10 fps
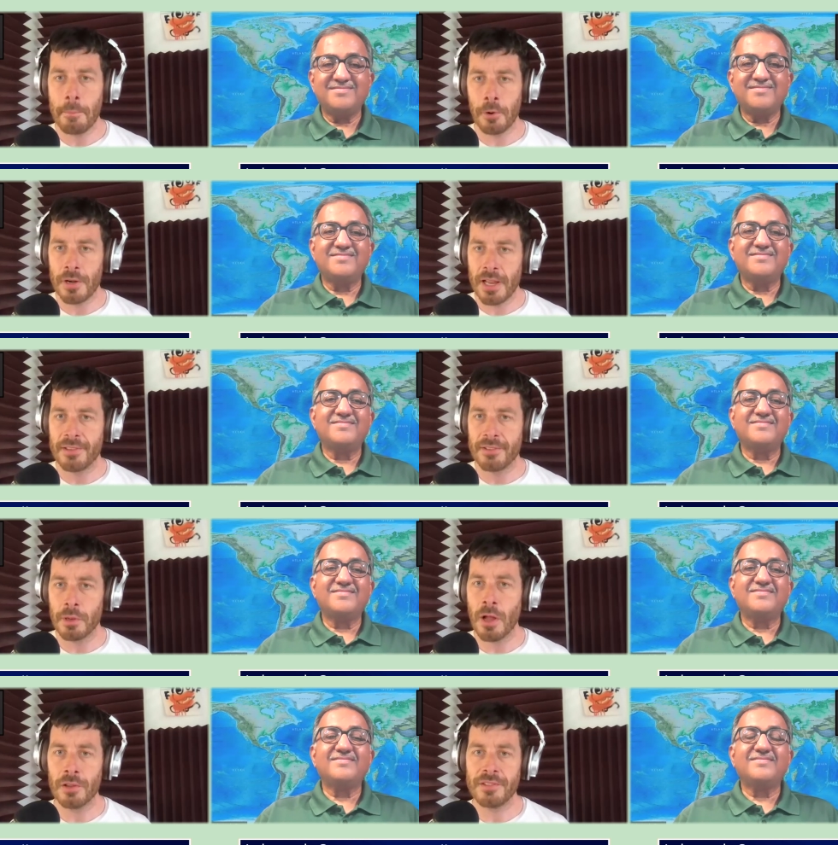Speaker 1: putting it into a
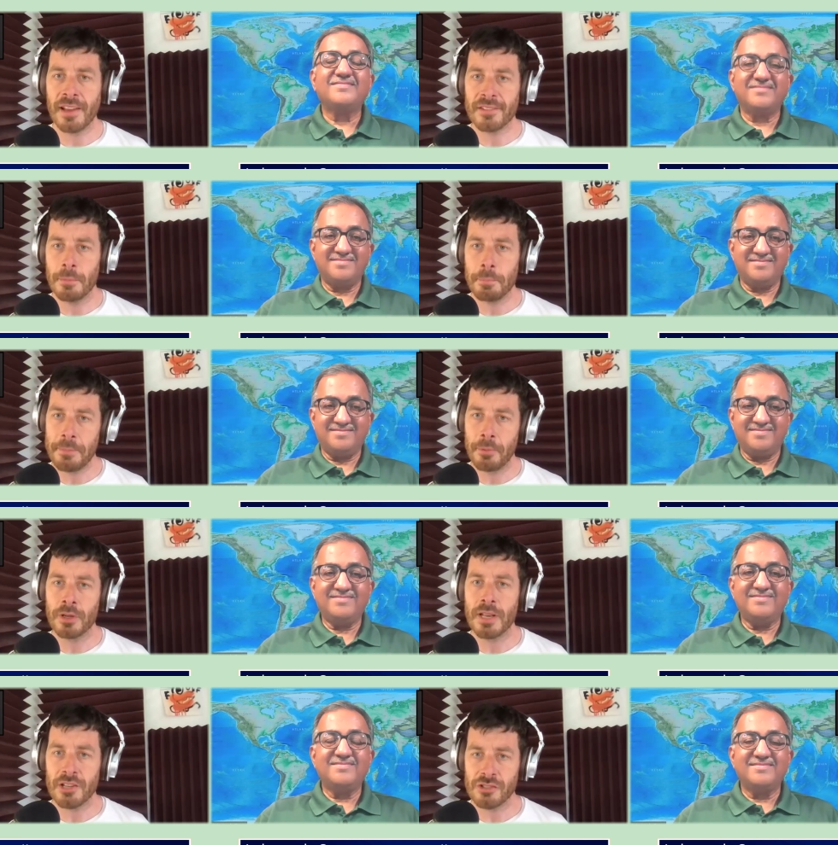context that people could
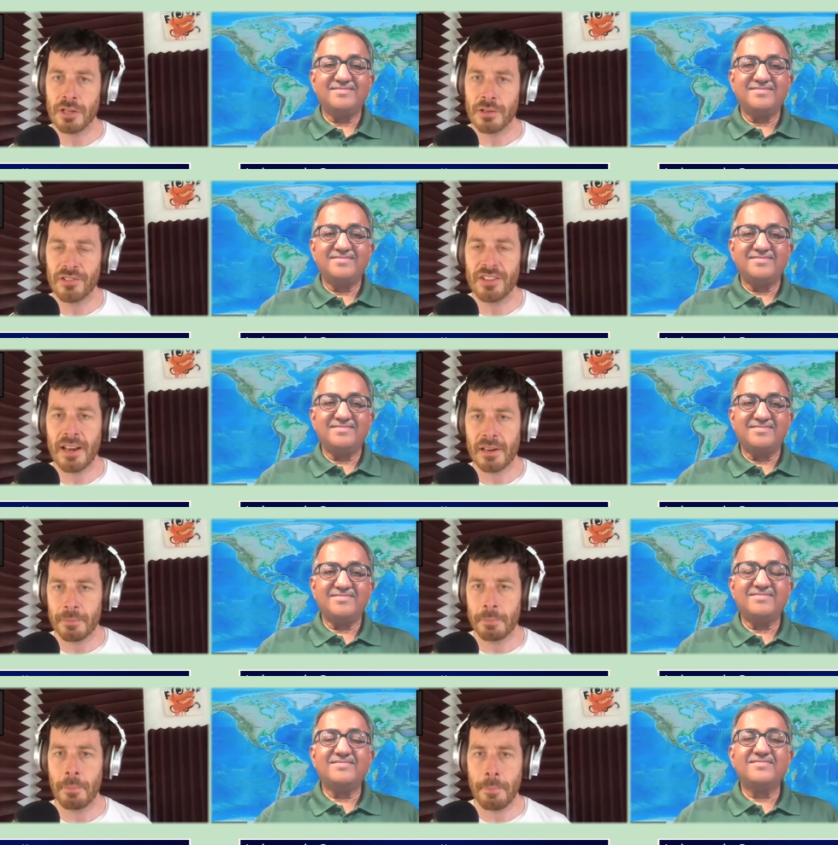actually understand
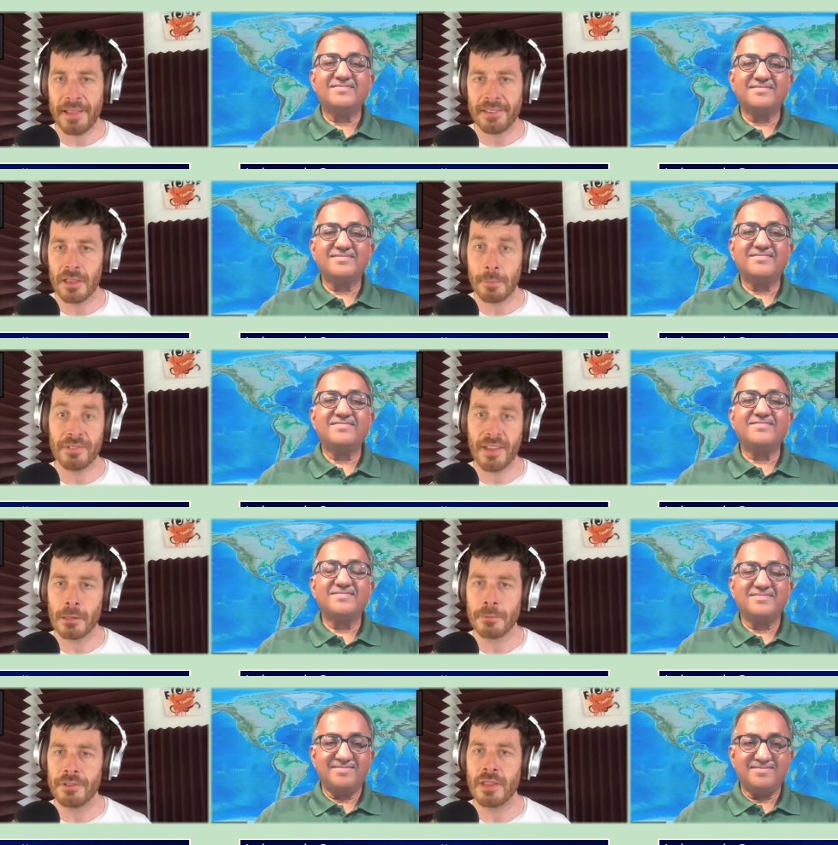better
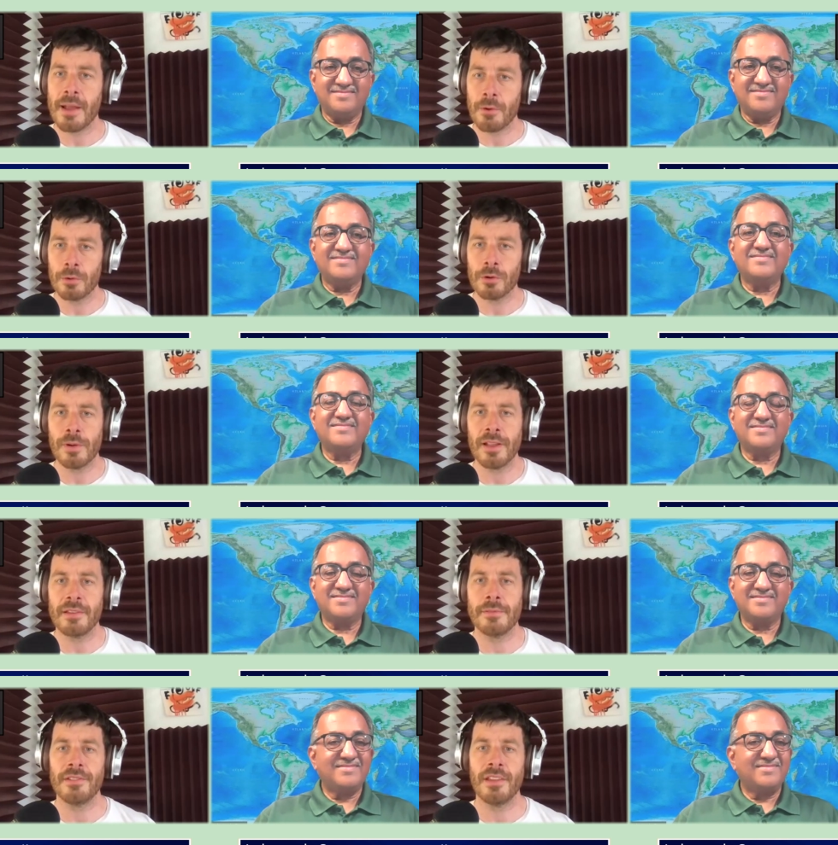themselves and their own
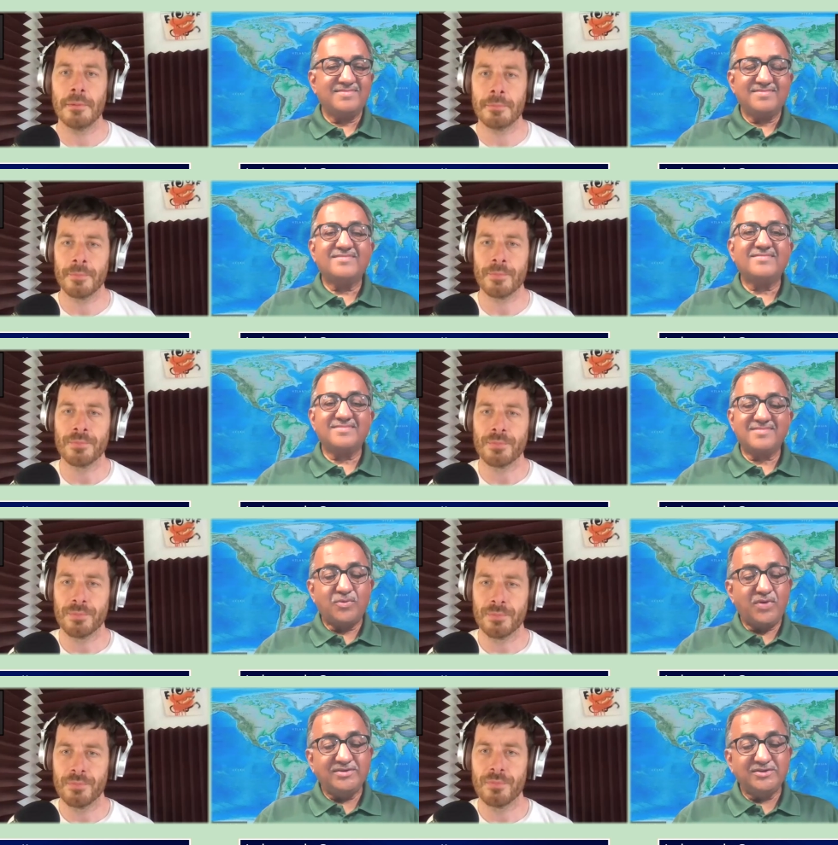creativity.
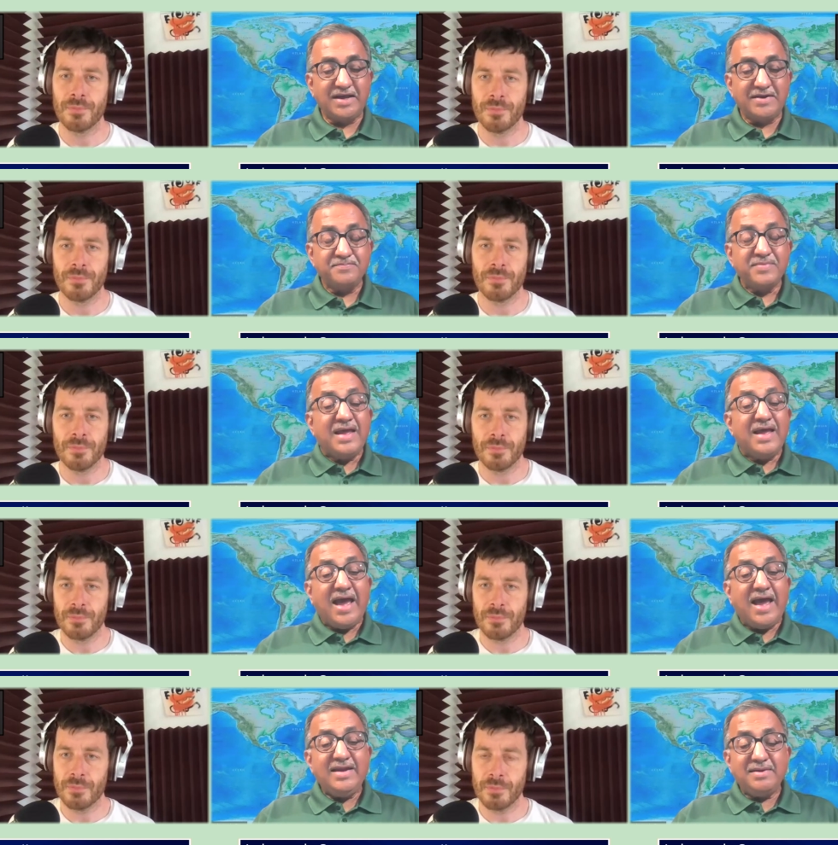Well
Speaker 2: said.
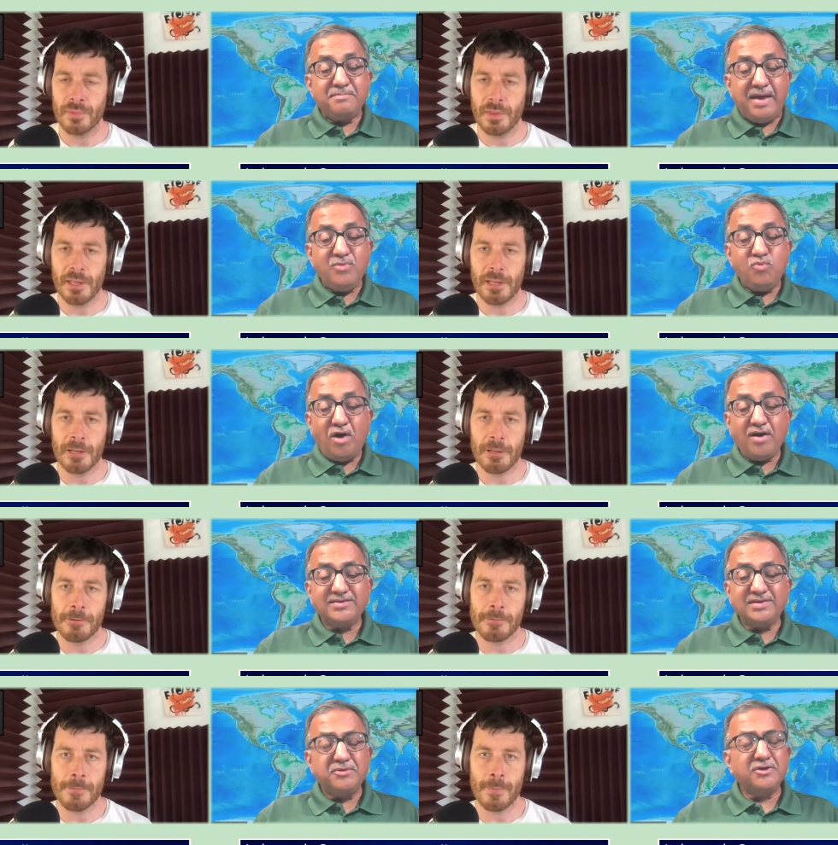And Ben, what are
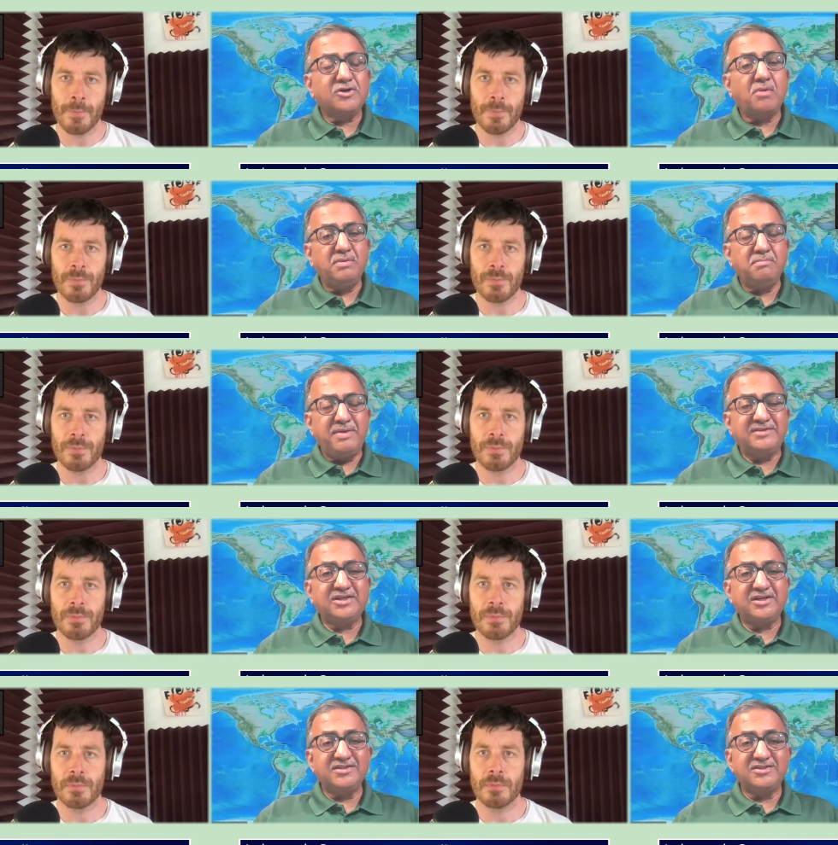some of the common
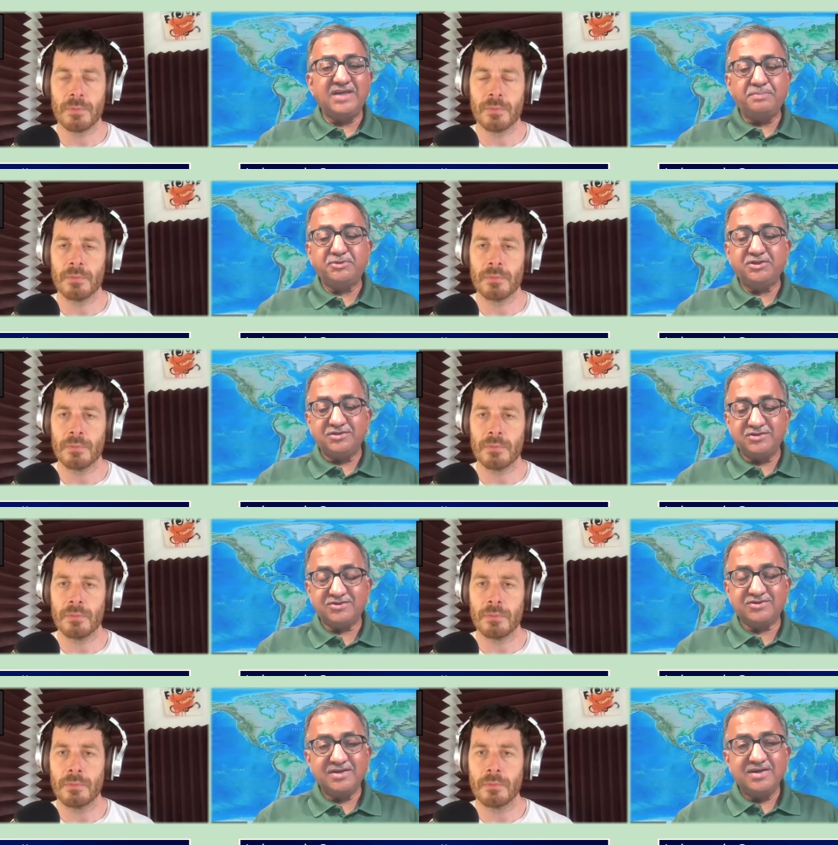
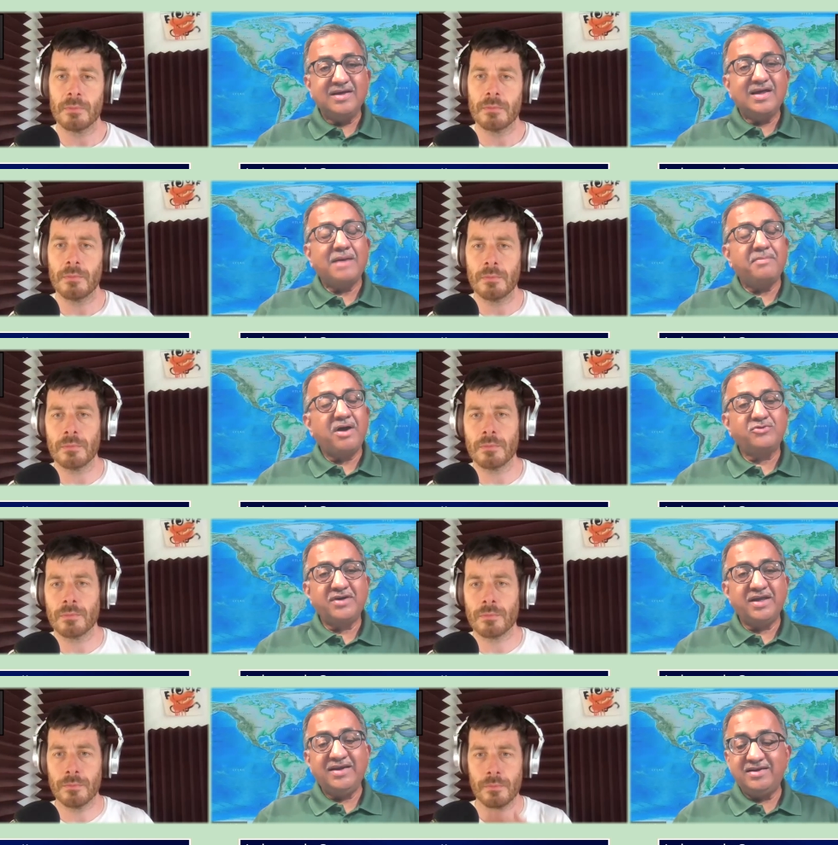misconceptions about
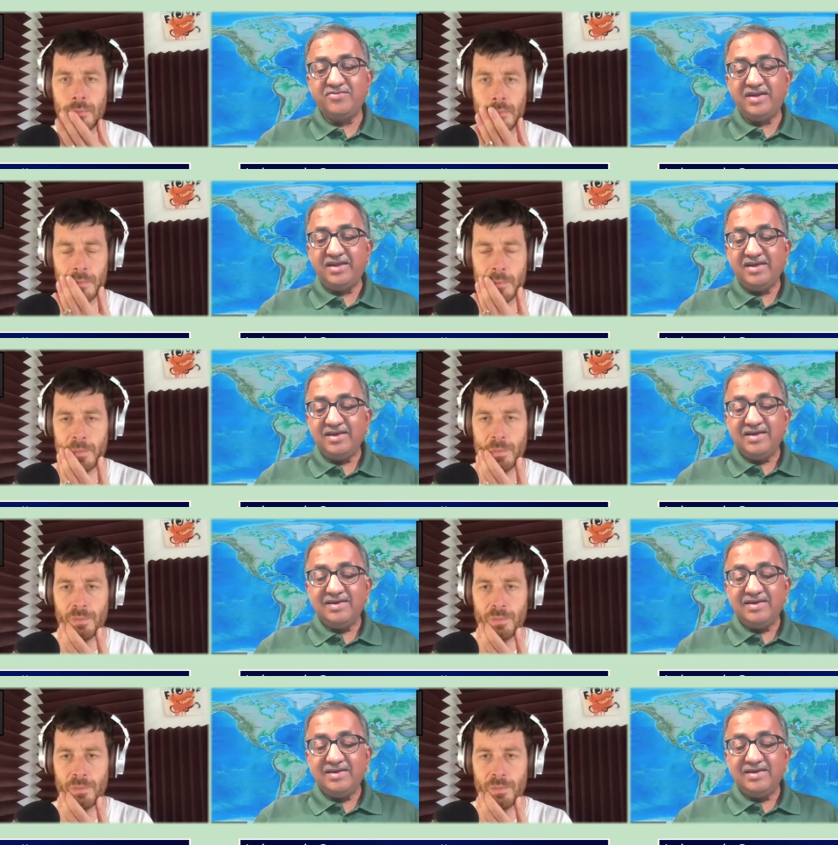creativity